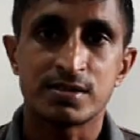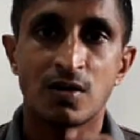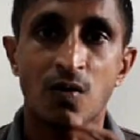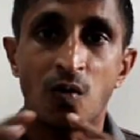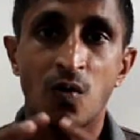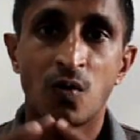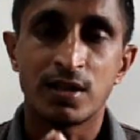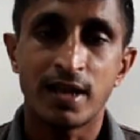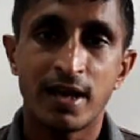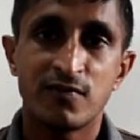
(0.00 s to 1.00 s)
whole
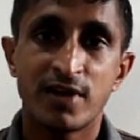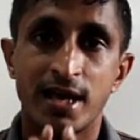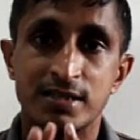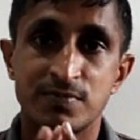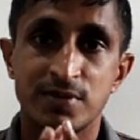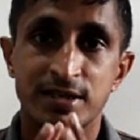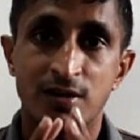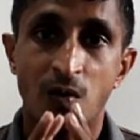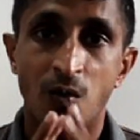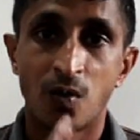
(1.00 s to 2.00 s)
life has been
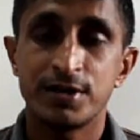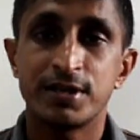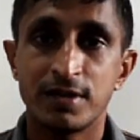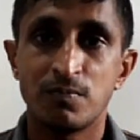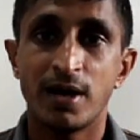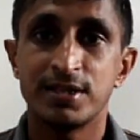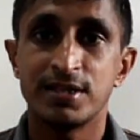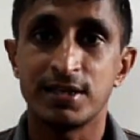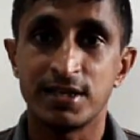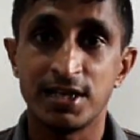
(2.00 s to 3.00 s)
haunted by
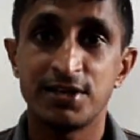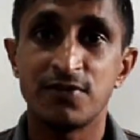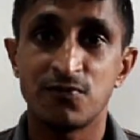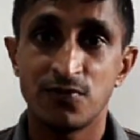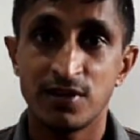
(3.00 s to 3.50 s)
the guilty